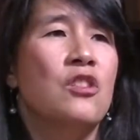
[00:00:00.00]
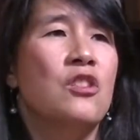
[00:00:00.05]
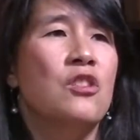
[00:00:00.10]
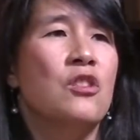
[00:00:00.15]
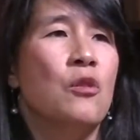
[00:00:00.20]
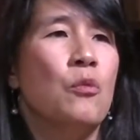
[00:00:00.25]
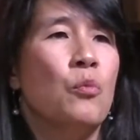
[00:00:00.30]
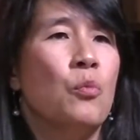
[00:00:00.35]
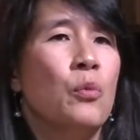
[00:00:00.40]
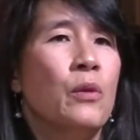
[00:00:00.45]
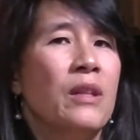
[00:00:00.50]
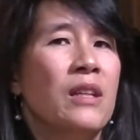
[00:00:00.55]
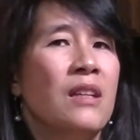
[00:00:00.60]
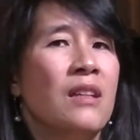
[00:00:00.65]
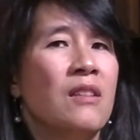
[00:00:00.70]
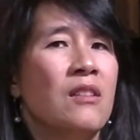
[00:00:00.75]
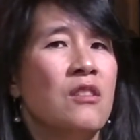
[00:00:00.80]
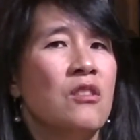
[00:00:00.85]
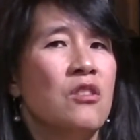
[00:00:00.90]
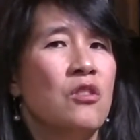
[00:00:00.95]
just
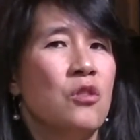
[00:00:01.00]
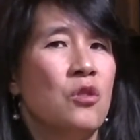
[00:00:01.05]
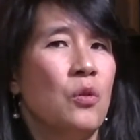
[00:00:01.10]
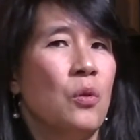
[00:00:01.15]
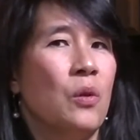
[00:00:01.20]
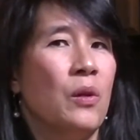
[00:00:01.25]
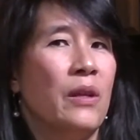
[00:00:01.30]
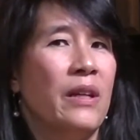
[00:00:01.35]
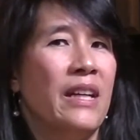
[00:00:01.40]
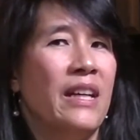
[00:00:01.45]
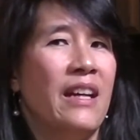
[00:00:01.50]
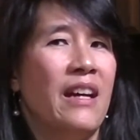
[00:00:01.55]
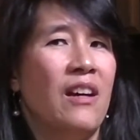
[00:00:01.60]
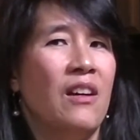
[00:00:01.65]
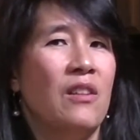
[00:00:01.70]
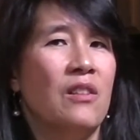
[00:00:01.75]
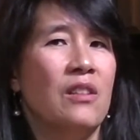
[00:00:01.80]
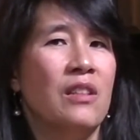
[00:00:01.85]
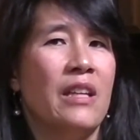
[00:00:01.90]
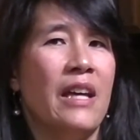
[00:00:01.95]
reading the
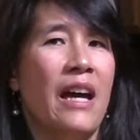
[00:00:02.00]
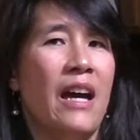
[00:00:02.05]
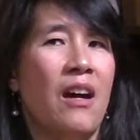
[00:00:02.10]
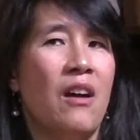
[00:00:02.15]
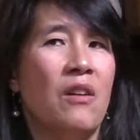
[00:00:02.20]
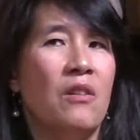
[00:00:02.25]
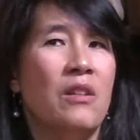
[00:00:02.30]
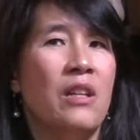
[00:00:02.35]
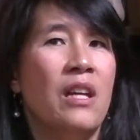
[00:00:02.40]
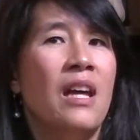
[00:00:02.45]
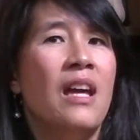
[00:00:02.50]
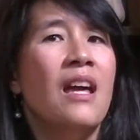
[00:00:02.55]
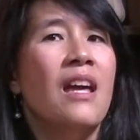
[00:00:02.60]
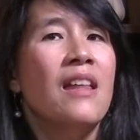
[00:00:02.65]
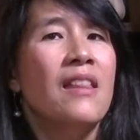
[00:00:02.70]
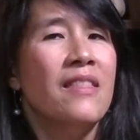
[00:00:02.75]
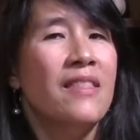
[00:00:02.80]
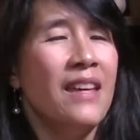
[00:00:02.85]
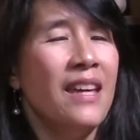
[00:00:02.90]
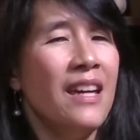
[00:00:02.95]
story out loud,
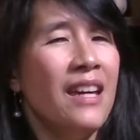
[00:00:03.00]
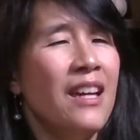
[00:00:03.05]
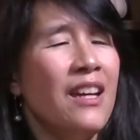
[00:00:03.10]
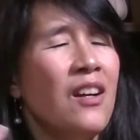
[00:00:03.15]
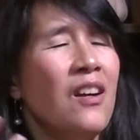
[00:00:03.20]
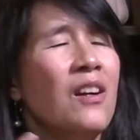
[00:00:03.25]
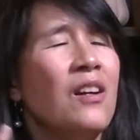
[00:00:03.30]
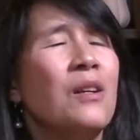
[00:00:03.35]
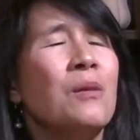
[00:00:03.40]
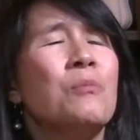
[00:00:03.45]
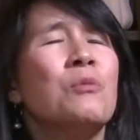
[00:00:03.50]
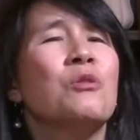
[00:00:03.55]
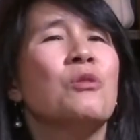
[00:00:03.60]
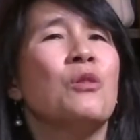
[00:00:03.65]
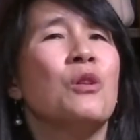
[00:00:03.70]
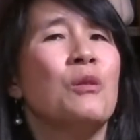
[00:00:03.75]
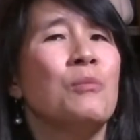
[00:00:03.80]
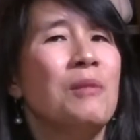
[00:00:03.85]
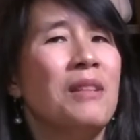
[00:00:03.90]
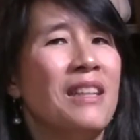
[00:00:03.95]
they are
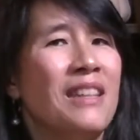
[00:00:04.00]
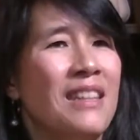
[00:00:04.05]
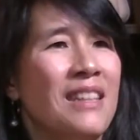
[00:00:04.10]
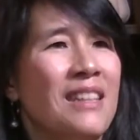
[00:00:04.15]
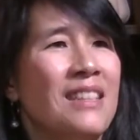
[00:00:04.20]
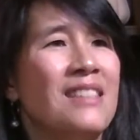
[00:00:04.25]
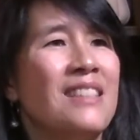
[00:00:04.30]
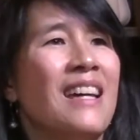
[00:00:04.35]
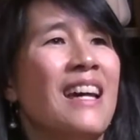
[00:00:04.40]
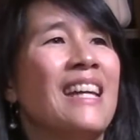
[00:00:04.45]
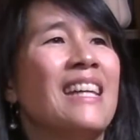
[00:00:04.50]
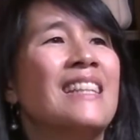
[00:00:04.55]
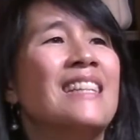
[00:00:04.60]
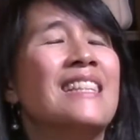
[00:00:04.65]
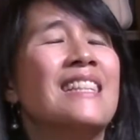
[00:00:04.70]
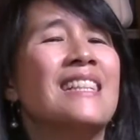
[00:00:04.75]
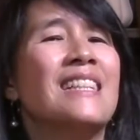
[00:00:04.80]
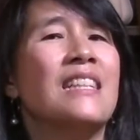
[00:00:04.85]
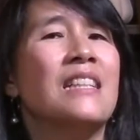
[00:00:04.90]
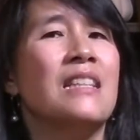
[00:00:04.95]
absorbing these
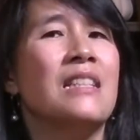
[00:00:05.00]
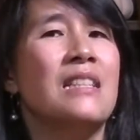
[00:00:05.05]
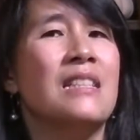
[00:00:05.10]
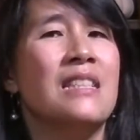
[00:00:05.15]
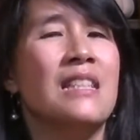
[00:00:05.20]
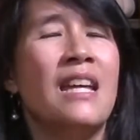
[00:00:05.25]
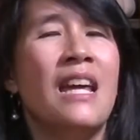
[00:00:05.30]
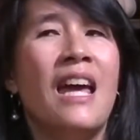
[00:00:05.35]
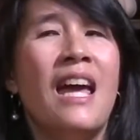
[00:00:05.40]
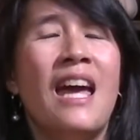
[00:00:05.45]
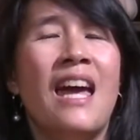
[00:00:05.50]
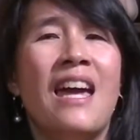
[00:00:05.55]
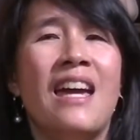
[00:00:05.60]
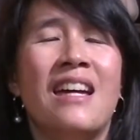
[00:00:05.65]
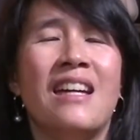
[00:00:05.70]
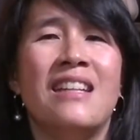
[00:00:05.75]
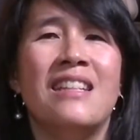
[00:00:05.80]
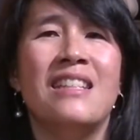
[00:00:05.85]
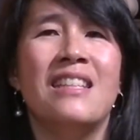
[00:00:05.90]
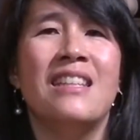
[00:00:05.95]
ideas
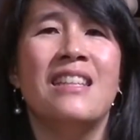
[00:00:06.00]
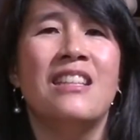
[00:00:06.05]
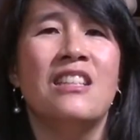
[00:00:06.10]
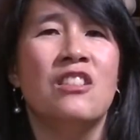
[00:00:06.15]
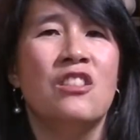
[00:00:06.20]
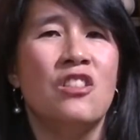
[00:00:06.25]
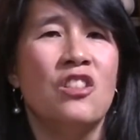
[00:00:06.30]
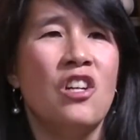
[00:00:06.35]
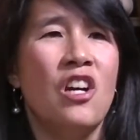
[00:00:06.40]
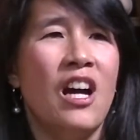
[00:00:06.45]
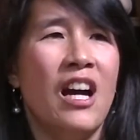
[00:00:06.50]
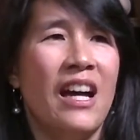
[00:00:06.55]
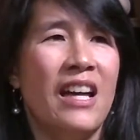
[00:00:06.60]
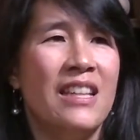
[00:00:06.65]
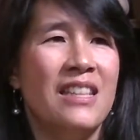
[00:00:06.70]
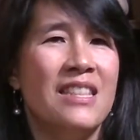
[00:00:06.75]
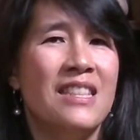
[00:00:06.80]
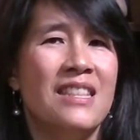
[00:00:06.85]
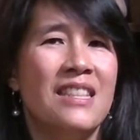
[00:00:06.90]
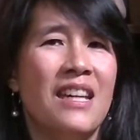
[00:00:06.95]
and these
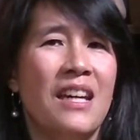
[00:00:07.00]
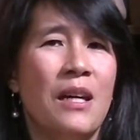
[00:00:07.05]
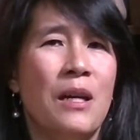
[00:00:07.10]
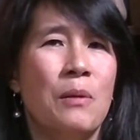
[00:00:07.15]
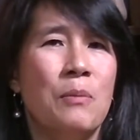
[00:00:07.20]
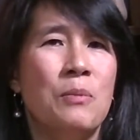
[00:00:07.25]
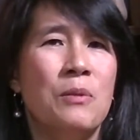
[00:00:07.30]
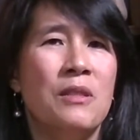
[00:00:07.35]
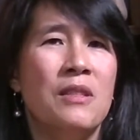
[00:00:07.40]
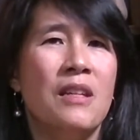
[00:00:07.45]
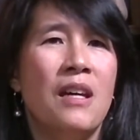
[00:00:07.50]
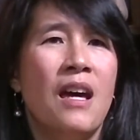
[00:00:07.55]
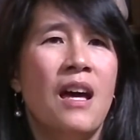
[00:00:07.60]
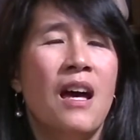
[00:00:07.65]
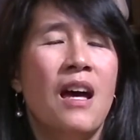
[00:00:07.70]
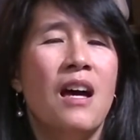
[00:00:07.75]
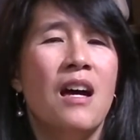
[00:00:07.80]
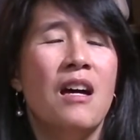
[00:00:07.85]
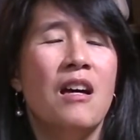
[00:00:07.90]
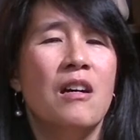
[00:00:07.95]
concepts
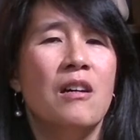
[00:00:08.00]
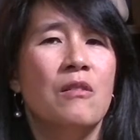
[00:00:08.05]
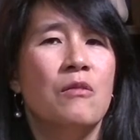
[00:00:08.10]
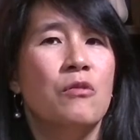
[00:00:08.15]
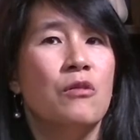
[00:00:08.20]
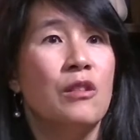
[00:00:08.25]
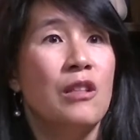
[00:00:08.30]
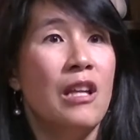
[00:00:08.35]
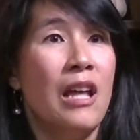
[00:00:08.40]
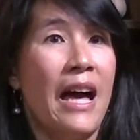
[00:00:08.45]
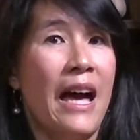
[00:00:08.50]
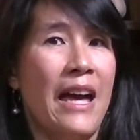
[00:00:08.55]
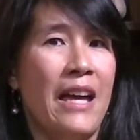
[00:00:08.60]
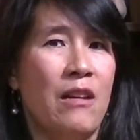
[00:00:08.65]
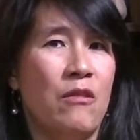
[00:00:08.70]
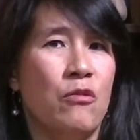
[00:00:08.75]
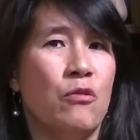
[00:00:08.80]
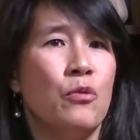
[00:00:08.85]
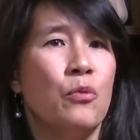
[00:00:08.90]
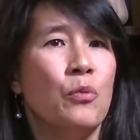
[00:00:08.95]
of
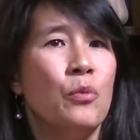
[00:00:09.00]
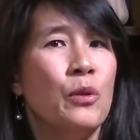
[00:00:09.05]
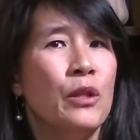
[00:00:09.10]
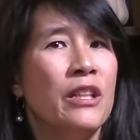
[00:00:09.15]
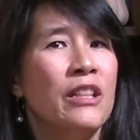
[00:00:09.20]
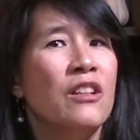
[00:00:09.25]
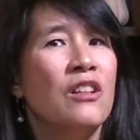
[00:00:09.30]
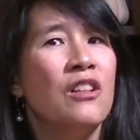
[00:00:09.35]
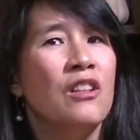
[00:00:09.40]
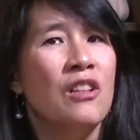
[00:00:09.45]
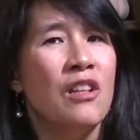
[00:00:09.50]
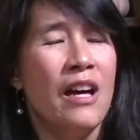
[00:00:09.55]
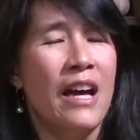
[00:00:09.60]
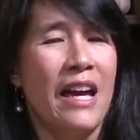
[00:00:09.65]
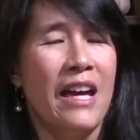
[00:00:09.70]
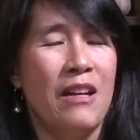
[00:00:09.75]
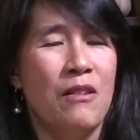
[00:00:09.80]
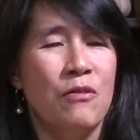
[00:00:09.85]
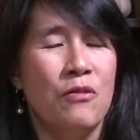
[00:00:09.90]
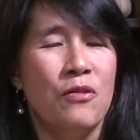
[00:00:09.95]
life, real
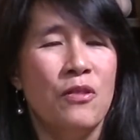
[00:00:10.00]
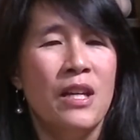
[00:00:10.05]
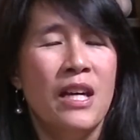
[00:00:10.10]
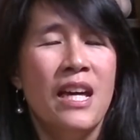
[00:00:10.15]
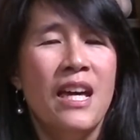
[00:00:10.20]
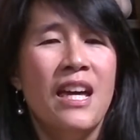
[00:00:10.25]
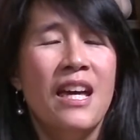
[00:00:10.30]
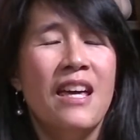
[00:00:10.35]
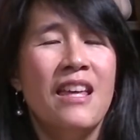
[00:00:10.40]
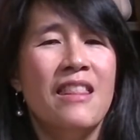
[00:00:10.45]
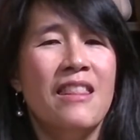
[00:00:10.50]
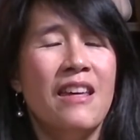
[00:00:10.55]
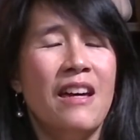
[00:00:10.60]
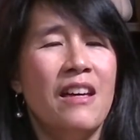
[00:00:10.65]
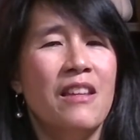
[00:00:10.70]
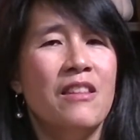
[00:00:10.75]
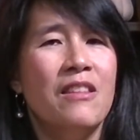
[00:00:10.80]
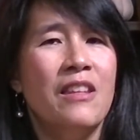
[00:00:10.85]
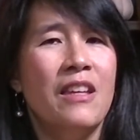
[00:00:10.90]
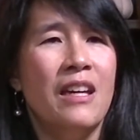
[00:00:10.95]
life,
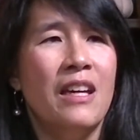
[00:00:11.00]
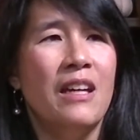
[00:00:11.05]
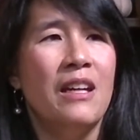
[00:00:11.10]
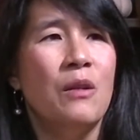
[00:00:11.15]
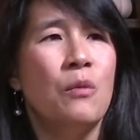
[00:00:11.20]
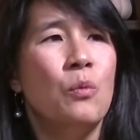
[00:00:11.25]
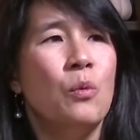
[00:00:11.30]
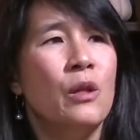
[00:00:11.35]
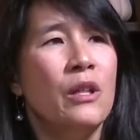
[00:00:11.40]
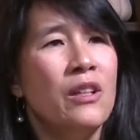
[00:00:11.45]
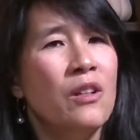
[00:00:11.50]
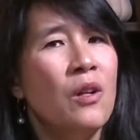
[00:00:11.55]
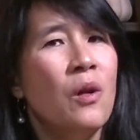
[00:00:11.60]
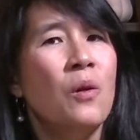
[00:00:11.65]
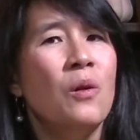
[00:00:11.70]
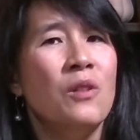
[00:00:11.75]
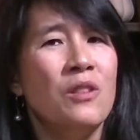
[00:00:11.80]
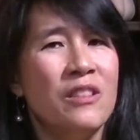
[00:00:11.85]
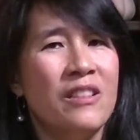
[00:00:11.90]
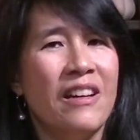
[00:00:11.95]
that they
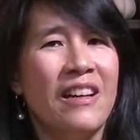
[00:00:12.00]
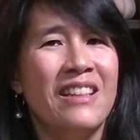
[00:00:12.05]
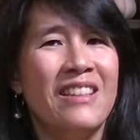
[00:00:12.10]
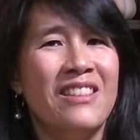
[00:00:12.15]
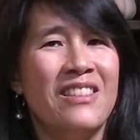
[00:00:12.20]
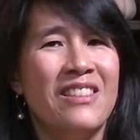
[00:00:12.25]
will hold